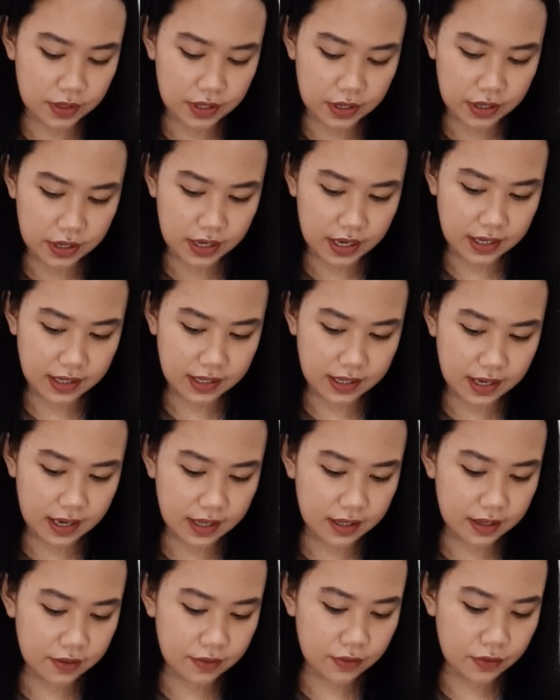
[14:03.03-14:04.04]
what they're not
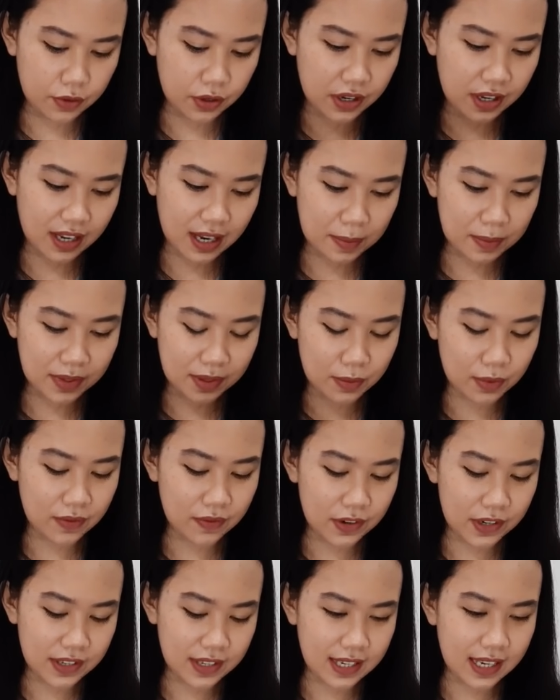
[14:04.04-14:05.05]
telling. Four of Cups in
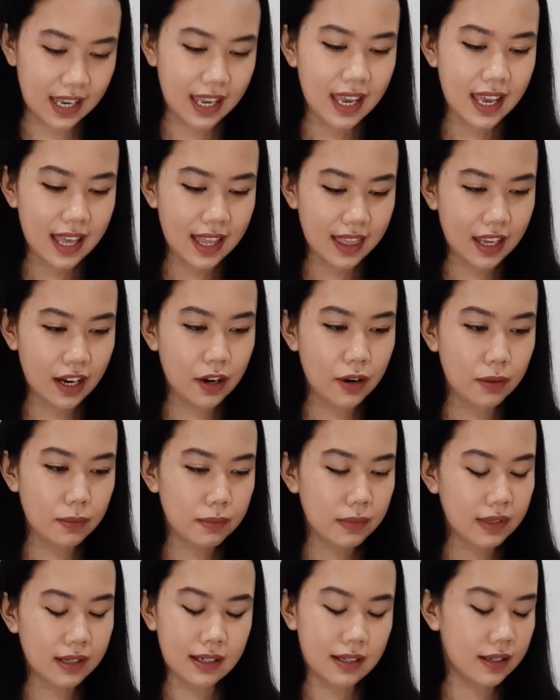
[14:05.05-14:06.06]
reverse. See,
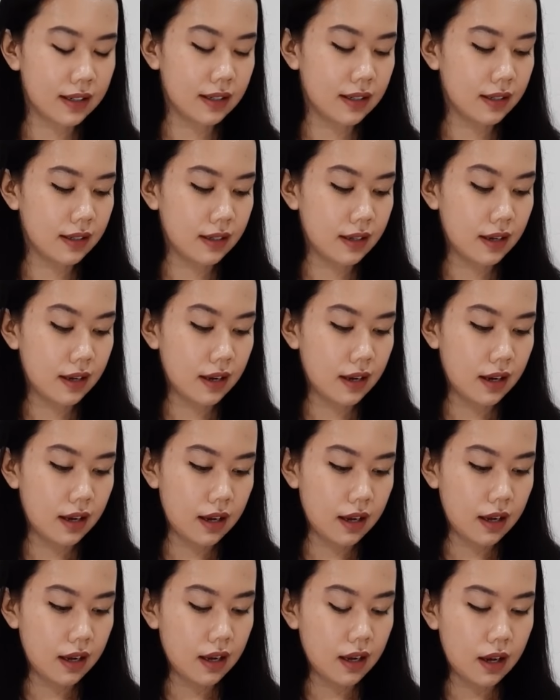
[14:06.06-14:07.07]
they're...
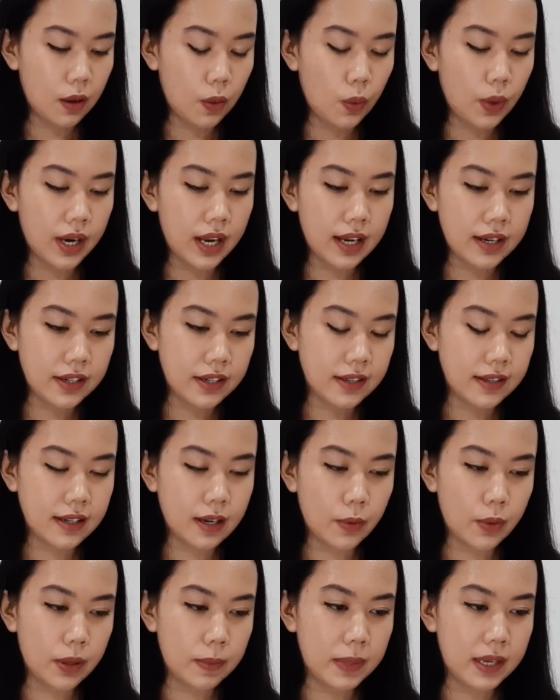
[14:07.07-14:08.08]
What actions
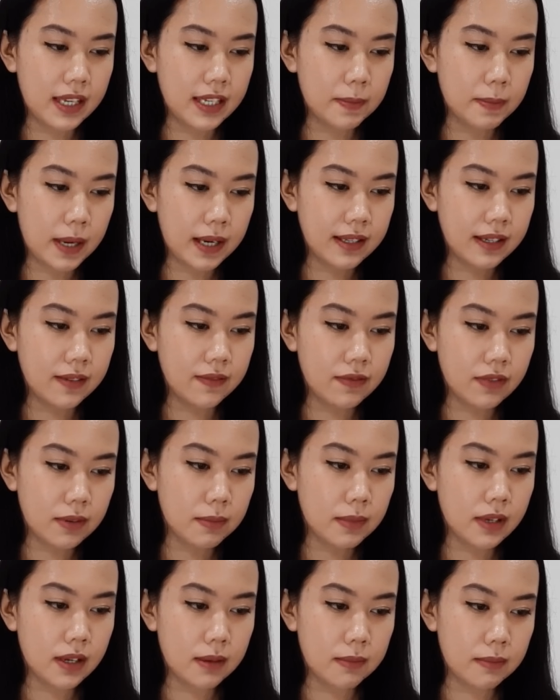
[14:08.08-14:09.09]
can we be expecting
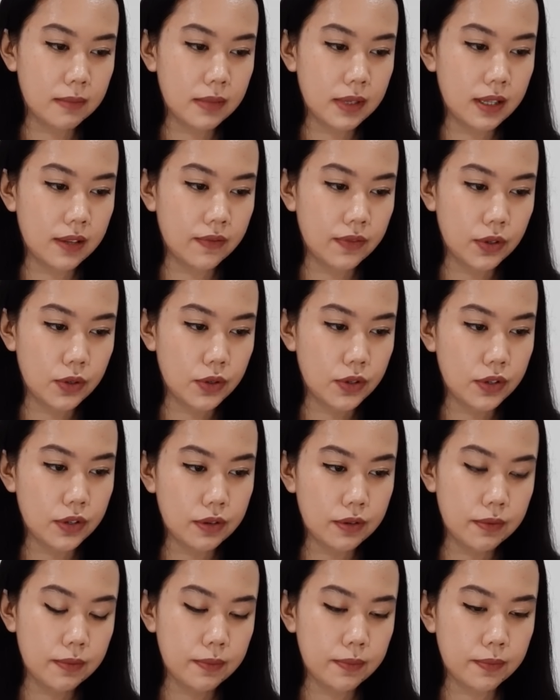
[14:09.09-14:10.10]
from them in the
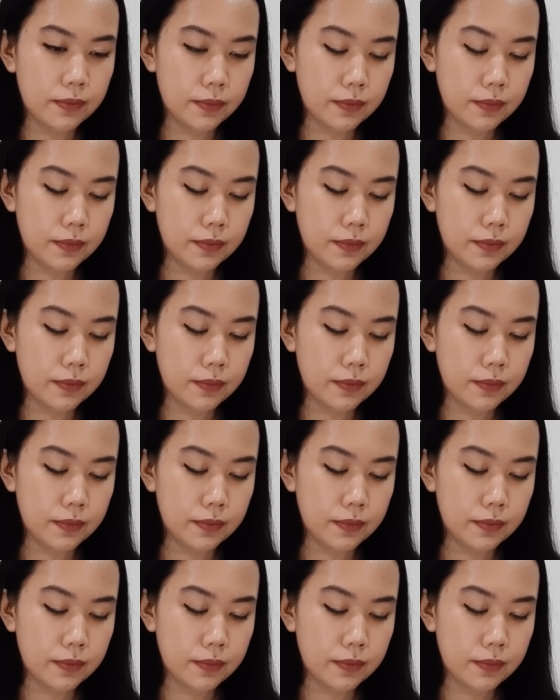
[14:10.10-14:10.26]
future?